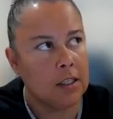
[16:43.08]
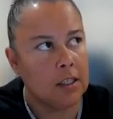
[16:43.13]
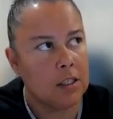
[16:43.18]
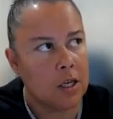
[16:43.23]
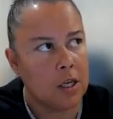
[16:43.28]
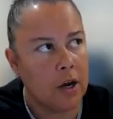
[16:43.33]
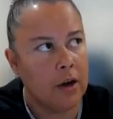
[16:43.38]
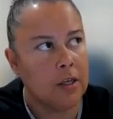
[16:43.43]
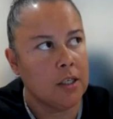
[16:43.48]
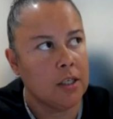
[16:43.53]

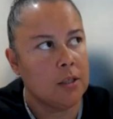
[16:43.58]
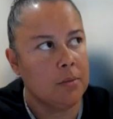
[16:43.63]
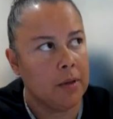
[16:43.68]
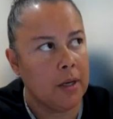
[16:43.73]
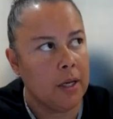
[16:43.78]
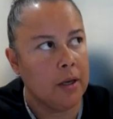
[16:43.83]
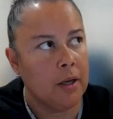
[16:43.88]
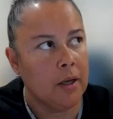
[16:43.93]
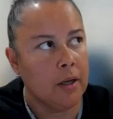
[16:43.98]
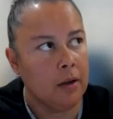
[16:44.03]
going to
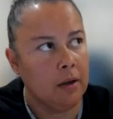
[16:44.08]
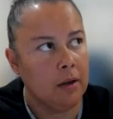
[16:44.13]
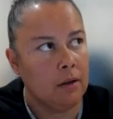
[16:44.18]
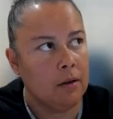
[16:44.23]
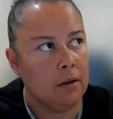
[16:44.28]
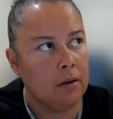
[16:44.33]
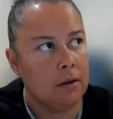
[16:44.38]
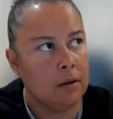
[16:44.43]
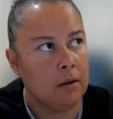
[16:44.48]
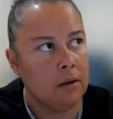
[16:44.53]
be
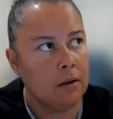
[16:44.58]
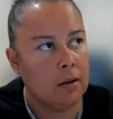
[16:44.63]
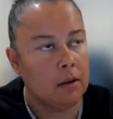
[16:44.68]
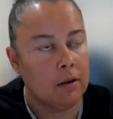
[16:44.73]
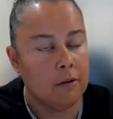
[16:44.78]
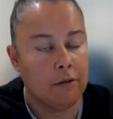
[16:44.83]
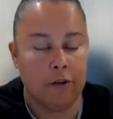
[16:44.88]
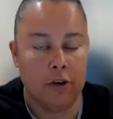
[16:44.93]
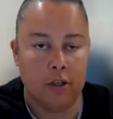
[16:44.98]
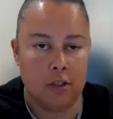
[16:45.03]
the
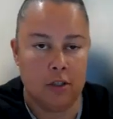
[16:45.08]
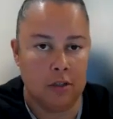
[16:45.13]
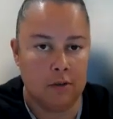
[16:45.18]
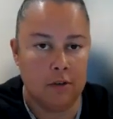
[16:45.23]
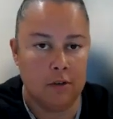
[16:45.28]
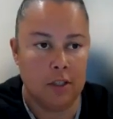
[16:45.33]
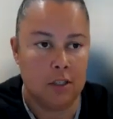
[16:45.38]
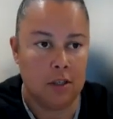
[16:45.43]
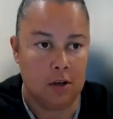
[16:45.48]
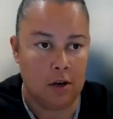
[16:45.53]
first of
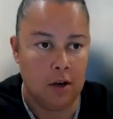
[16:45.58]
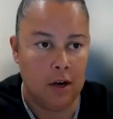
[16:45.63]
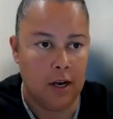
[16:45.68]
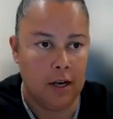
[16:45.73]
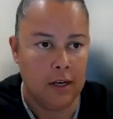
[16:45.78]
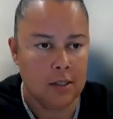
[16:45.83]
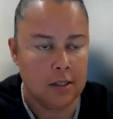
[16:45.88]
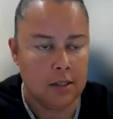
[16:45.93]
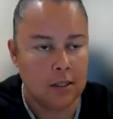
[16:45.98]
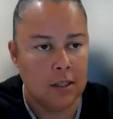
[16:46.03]
its
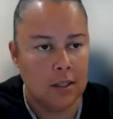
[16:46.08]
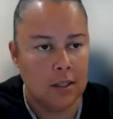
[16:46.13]
kind,